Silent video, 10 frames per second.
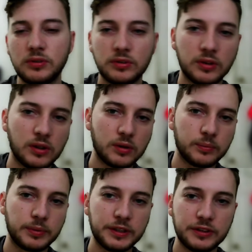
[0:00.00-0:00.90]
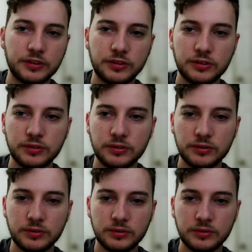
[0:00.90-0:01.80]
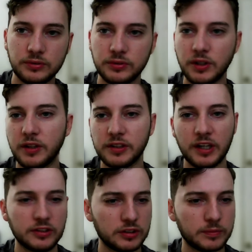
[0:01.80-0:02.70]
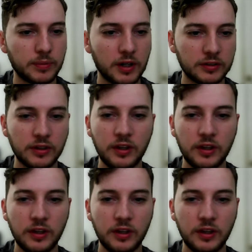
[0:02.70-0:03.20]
the home page. Yeah, just product.